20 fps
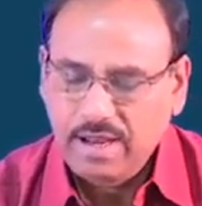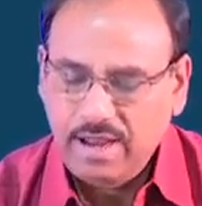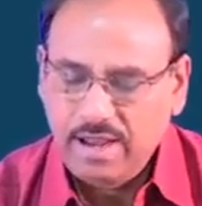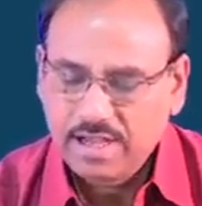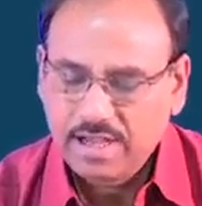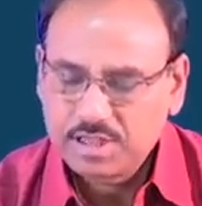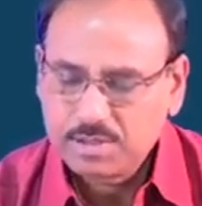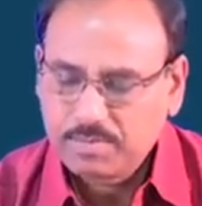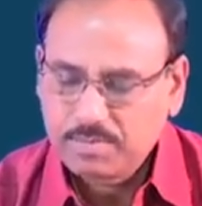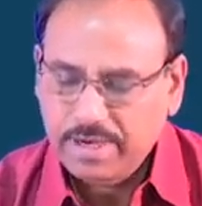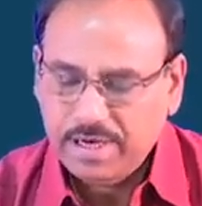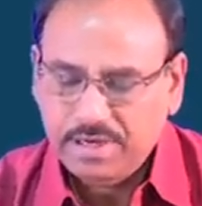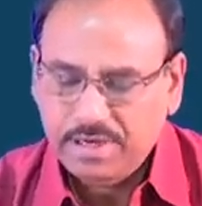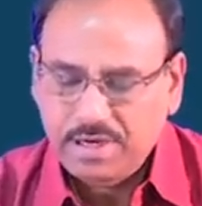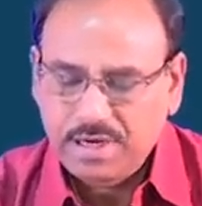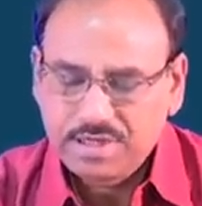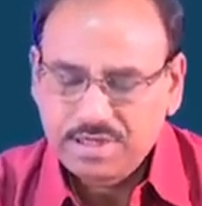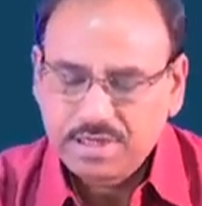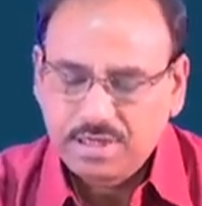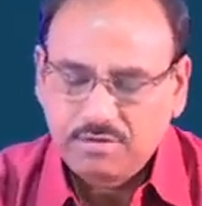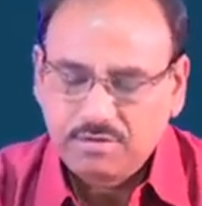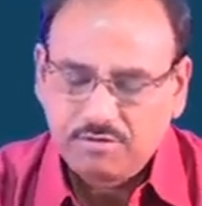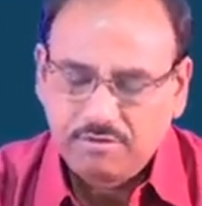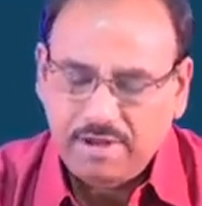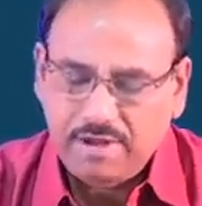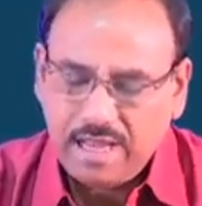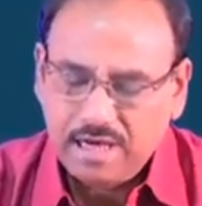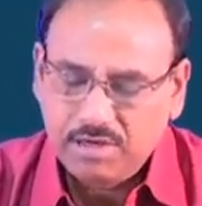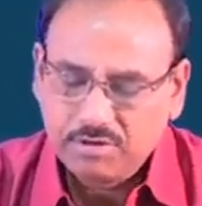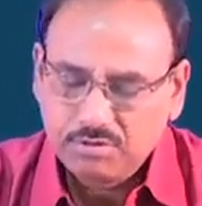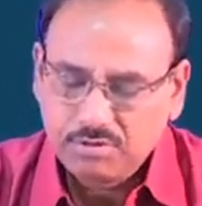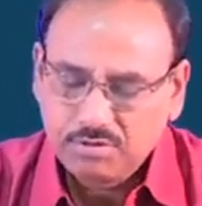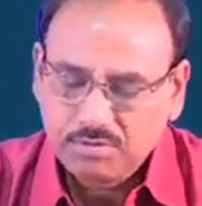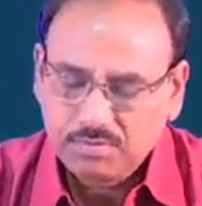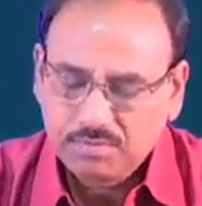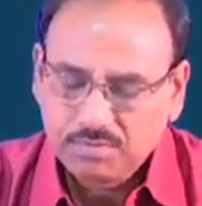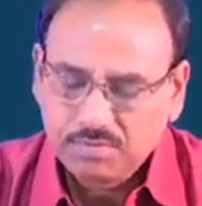expectation value